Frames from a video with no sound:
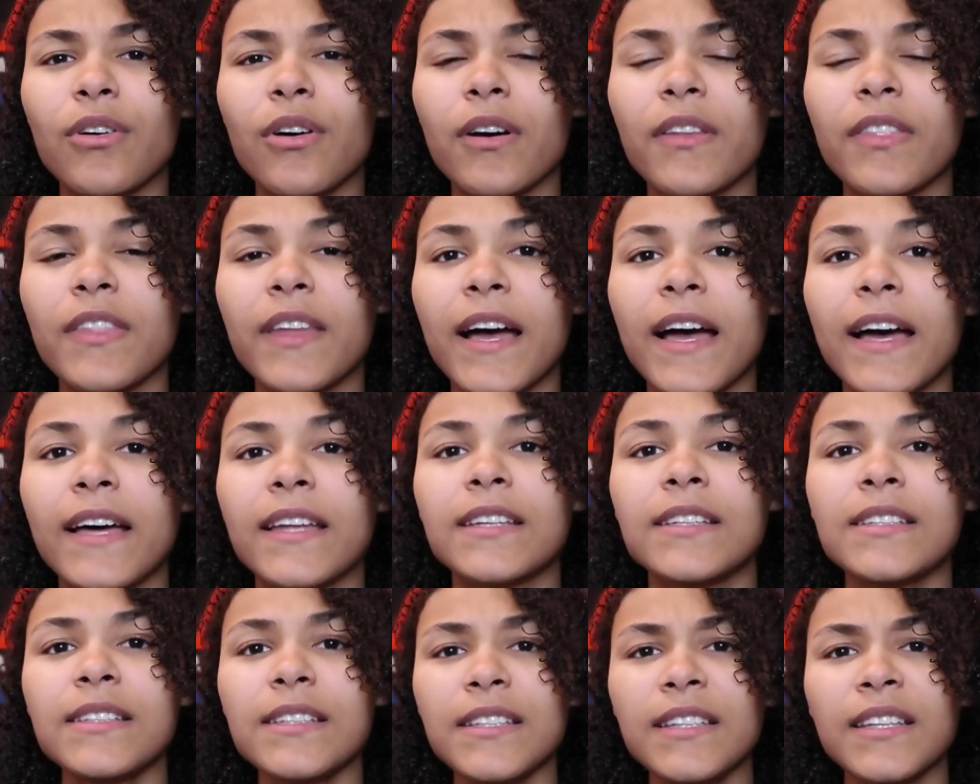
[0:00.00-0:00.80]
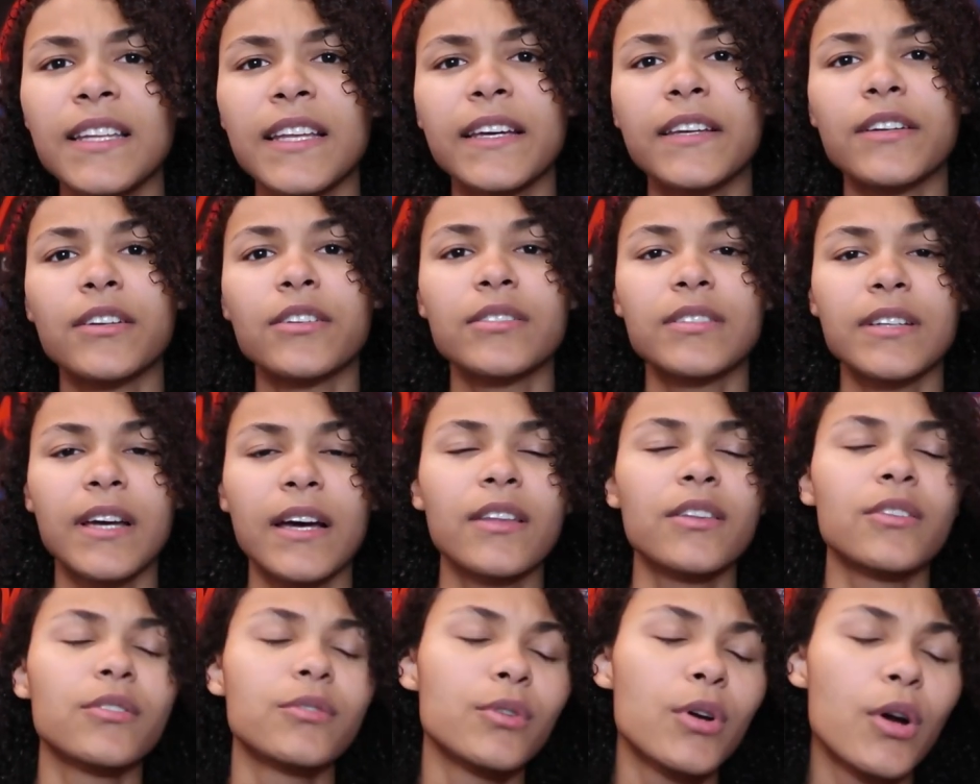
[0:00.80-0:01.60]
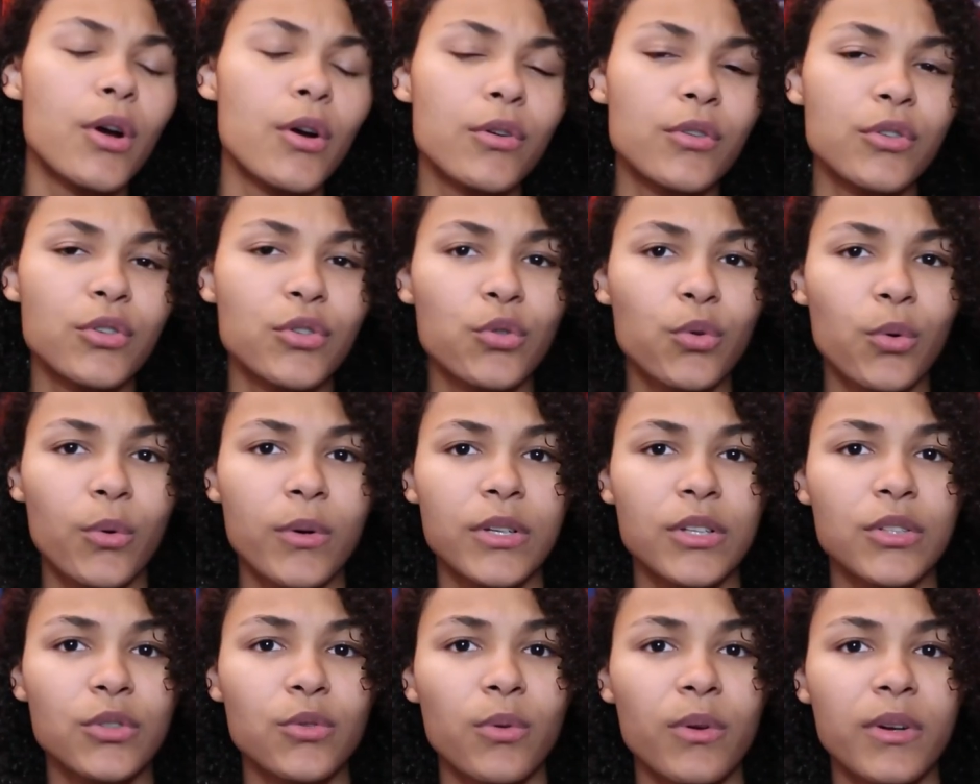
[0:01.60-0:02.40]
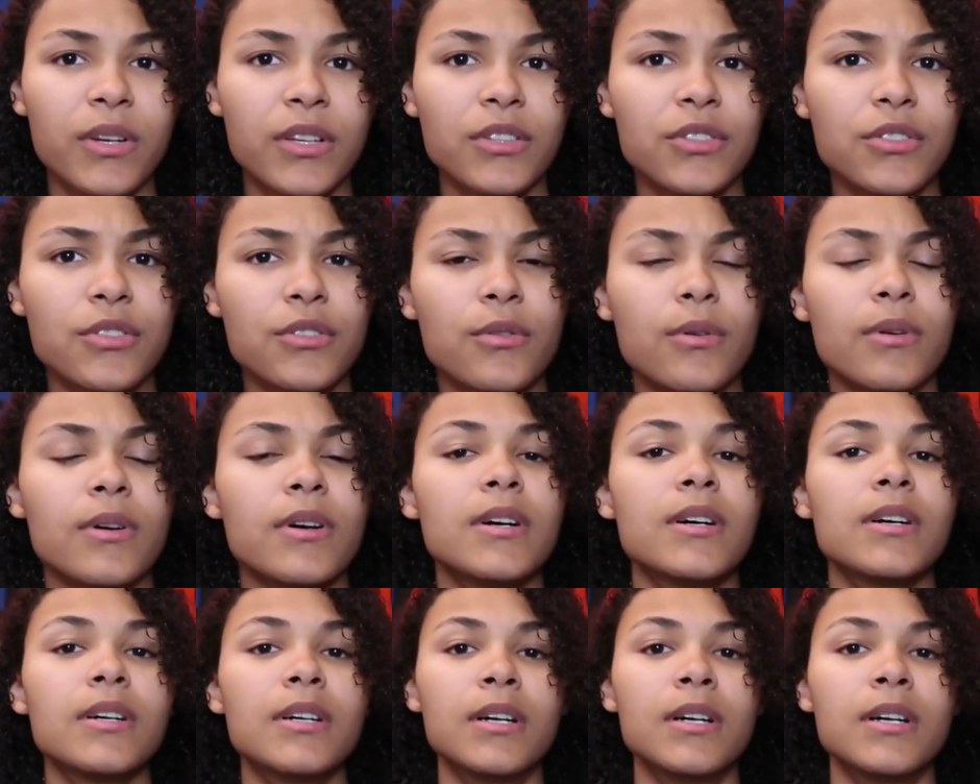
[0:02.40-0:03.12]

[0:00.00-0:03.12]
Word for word: on that later down the road in 2022.